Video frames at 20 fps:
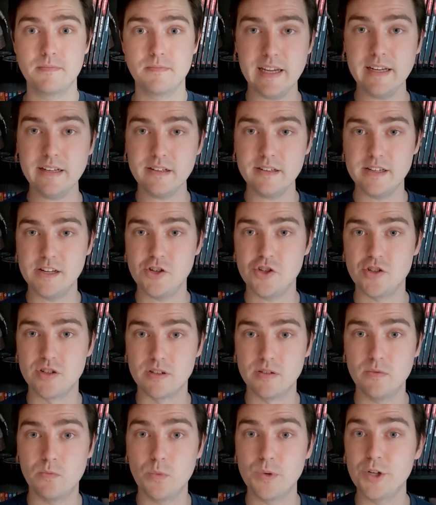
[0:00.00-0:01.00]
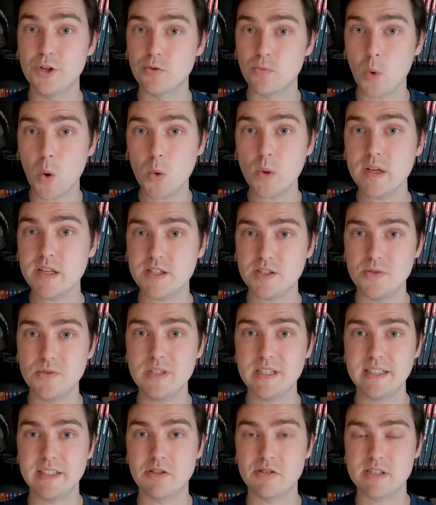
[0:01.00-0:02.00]
In addition, when your rogue is
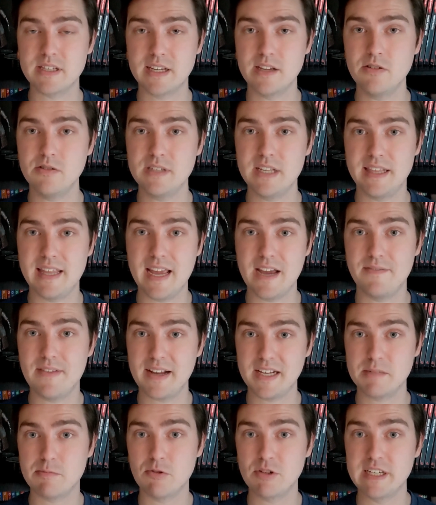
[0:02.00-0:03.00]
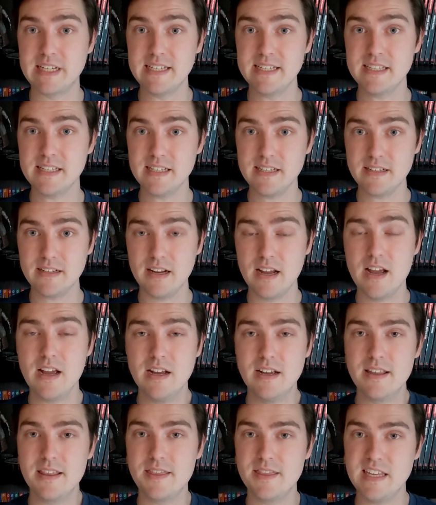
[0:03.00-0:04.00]
using their skills that they have expertise in,
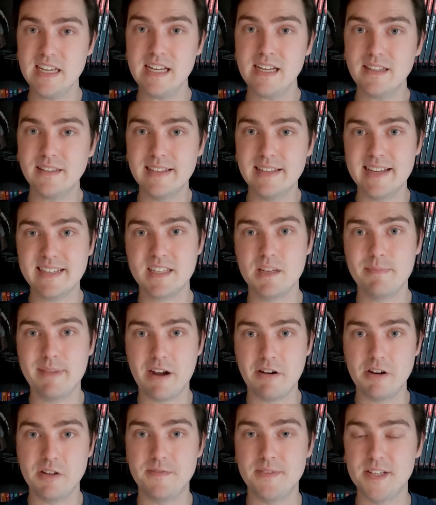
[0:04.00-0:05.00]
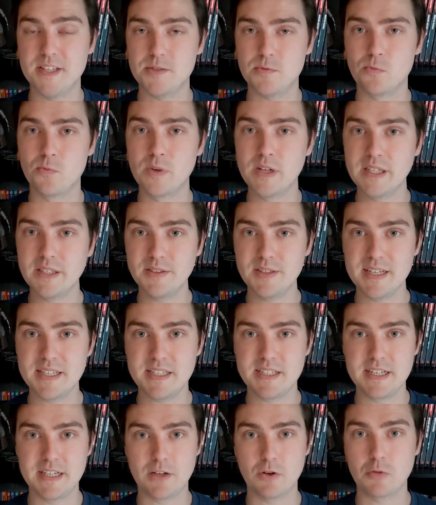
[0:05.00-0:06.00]
think less about if it's
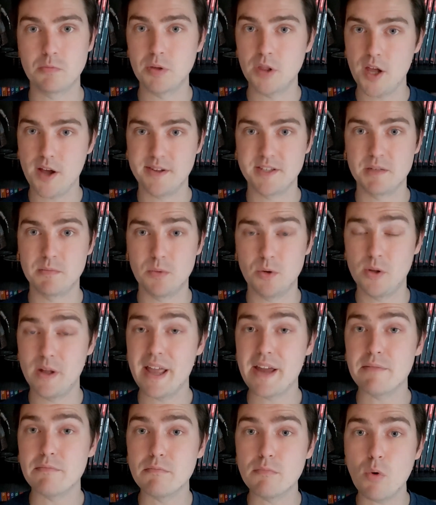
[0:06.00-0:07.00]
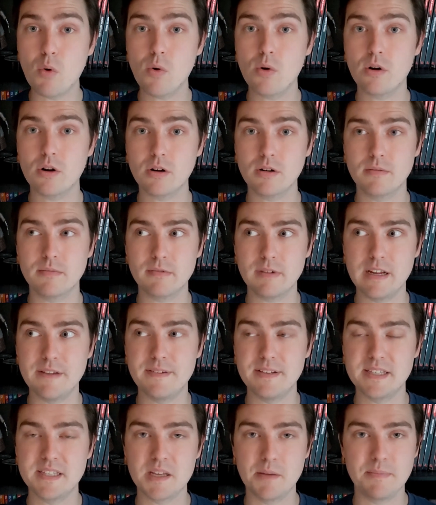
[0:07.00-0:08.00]
realistic or plausible, and more
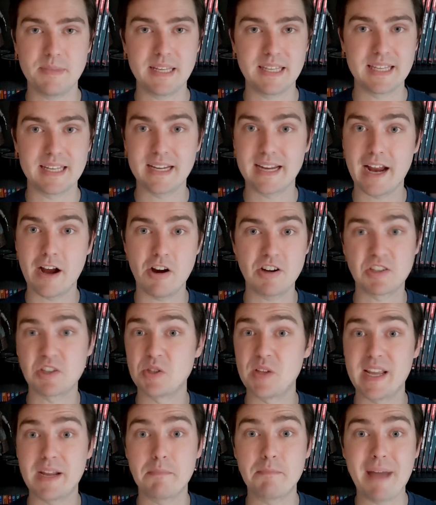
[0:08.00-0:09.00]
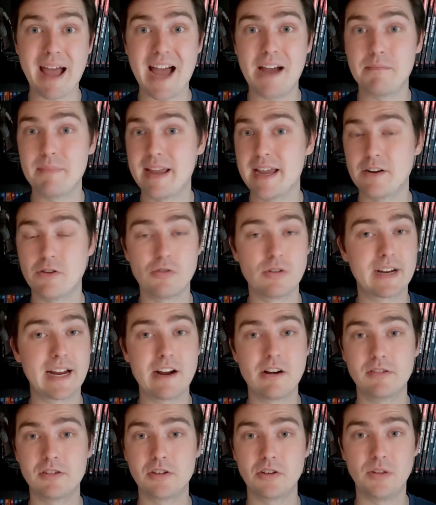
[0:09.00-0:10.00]
if it's something that a character like Batman or a
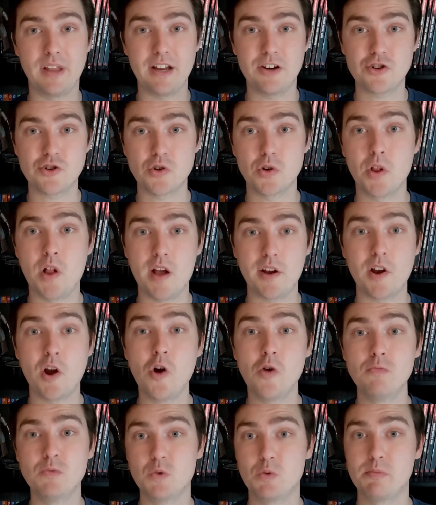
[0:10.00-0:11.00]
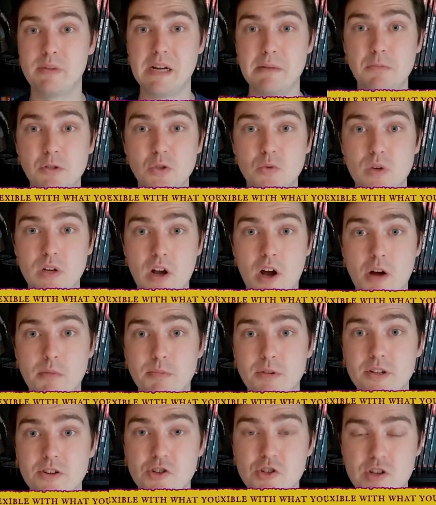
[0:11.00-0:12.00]
character like Sherlock Holmes would be able to
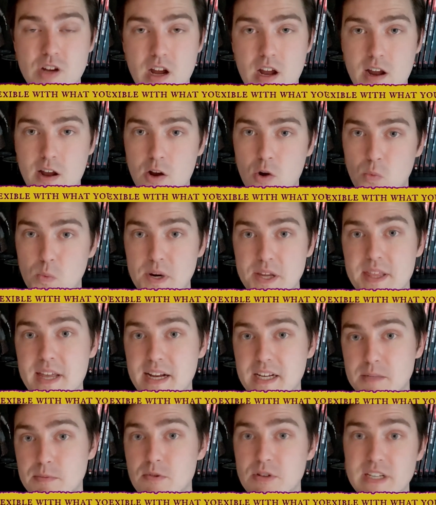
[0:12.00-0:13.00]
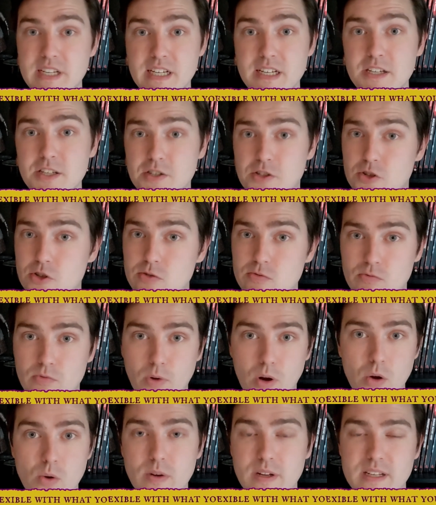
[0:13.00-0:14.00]
accomplish. With expertise, your
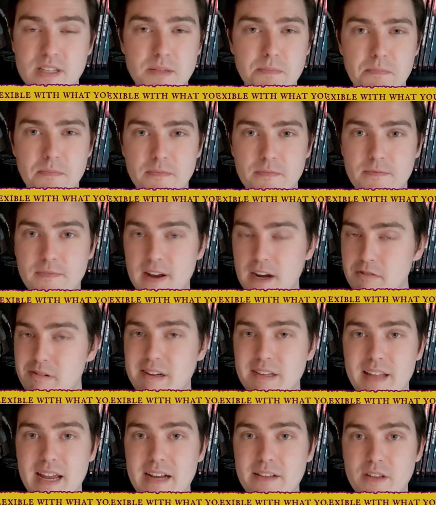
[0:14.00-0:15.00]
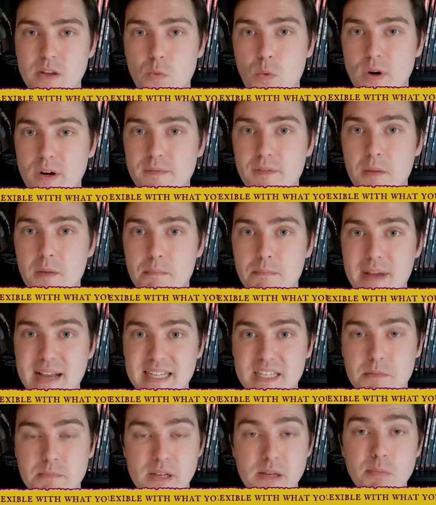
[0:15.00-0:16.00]
rogue is very likely one of the
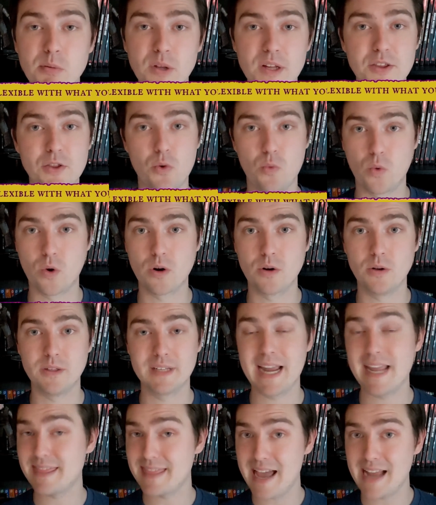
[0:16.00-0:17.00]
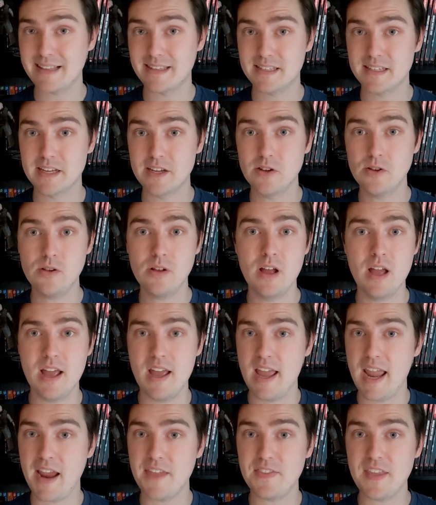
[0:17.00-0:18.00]
best people in the world at that skill,
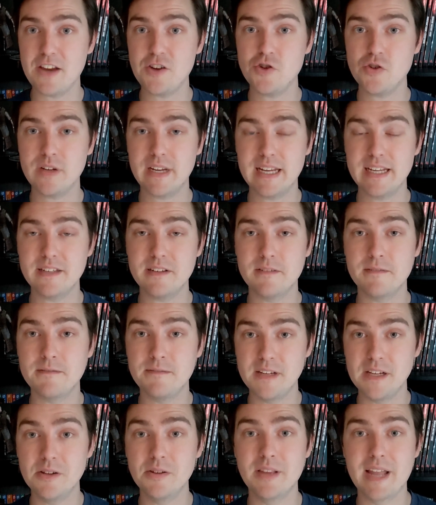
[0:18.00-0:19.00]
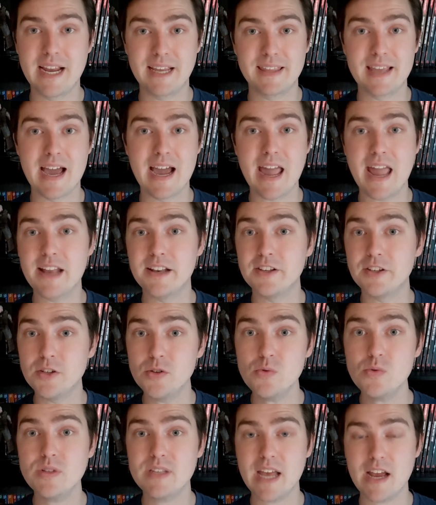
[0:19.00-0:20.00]
and they should get to feel like that and
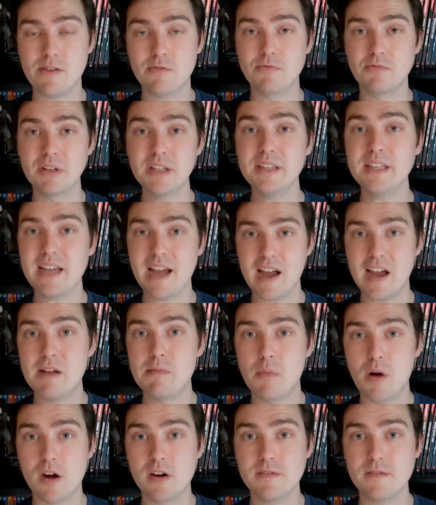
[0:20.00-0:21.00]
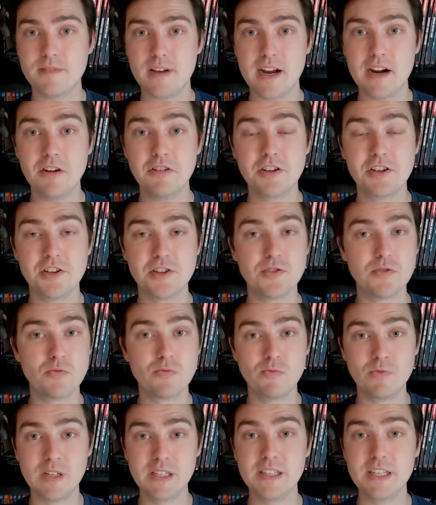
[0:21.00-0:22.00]
use that really high modifier to do
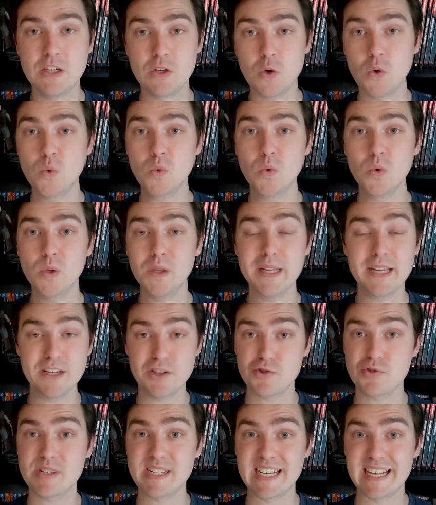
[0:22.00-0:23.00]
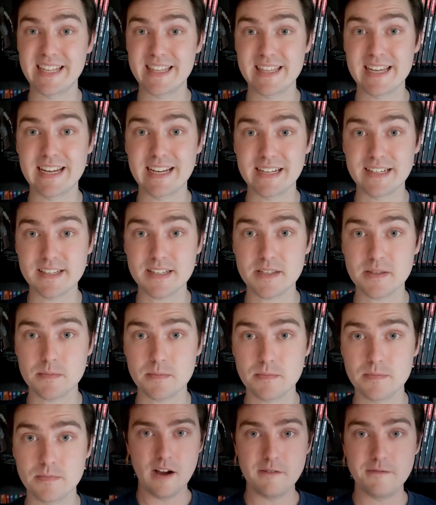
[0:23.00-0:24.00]
really cool, interesting things.
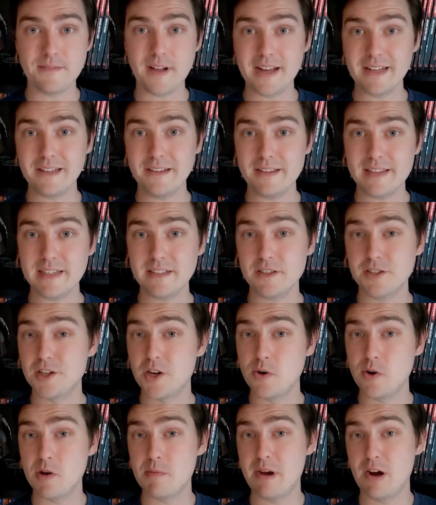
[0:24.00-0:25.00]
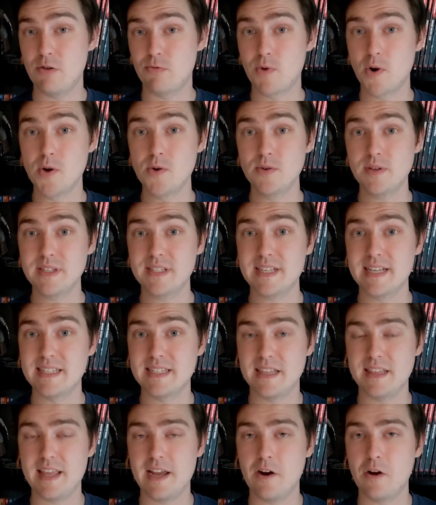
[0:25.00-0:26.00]
A final thing to note about rogues is
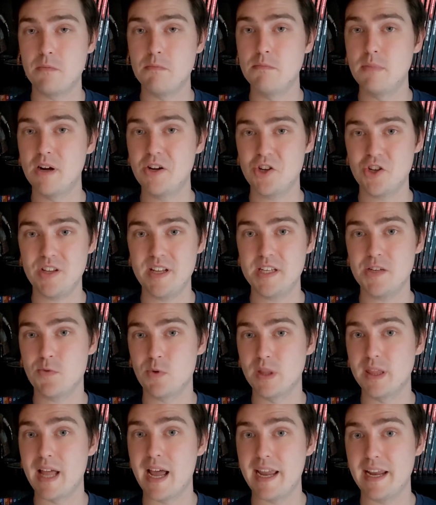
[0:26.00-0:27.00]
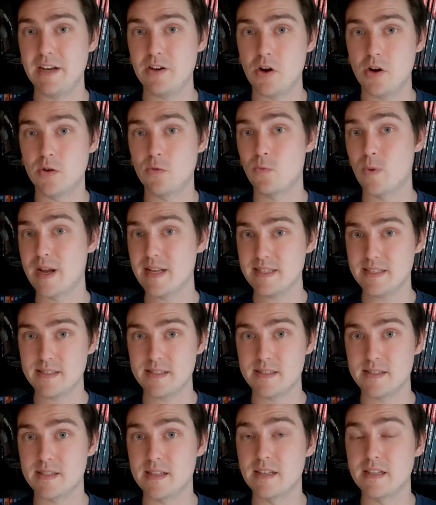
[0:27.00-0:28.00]
that they are much less reliant on
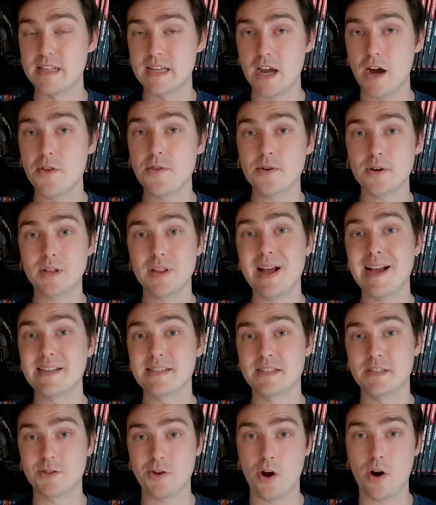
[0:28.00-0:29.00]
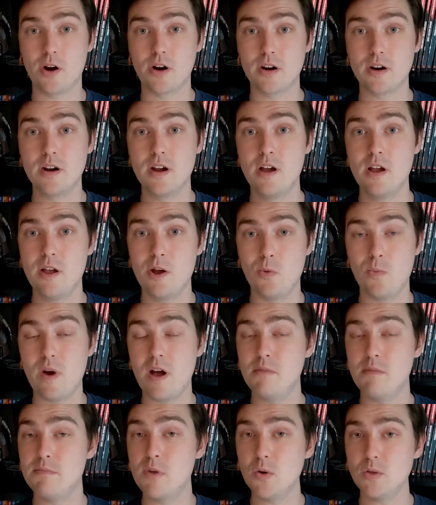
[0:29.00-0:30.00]
rests than the other classes are.
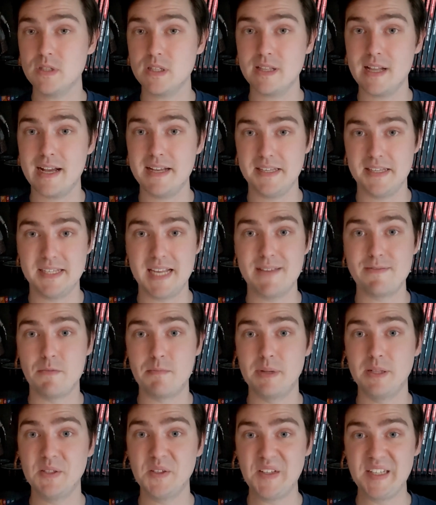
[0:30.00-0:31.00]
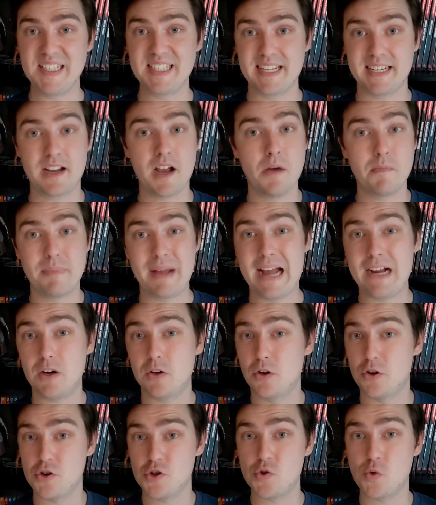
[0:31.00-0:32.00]
While most classes have abilities that come back
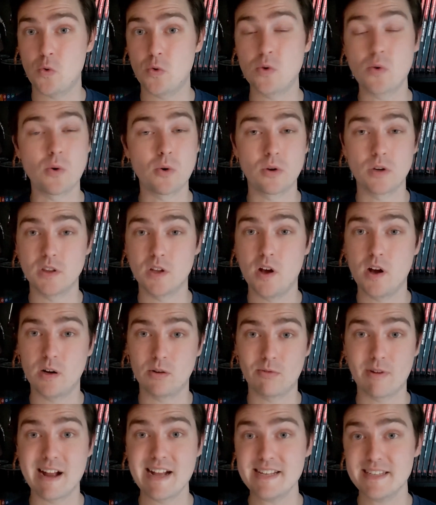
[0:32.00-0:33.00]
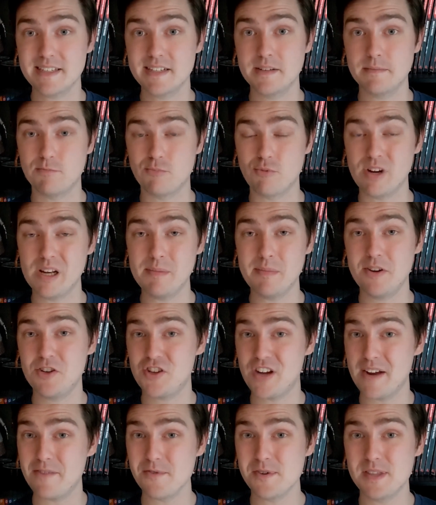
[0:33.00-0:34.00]
on a short or a long rest, pretty
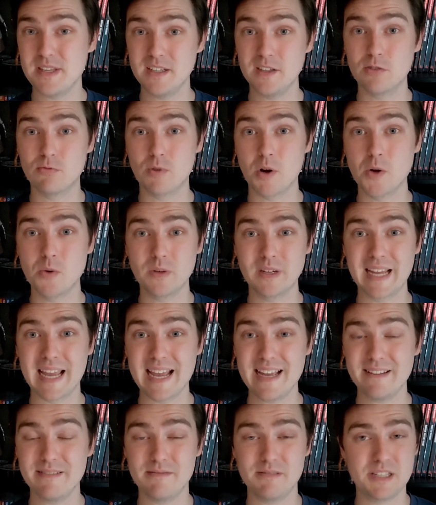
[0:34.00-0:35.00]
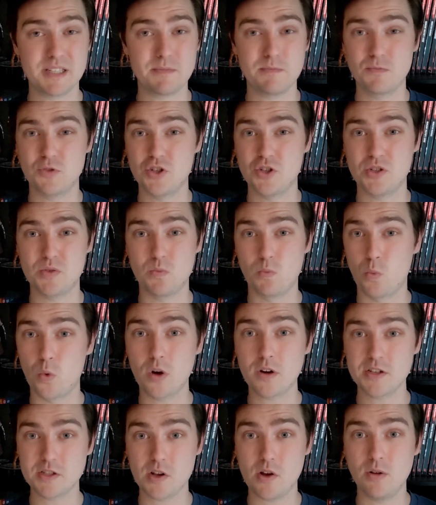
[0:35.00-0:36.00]
much everything a rogue gets just
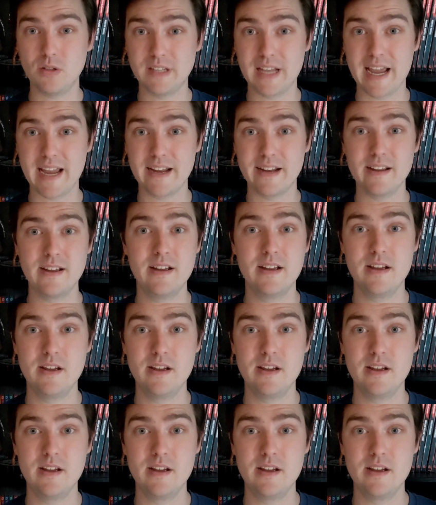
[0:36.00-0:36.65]
works all day.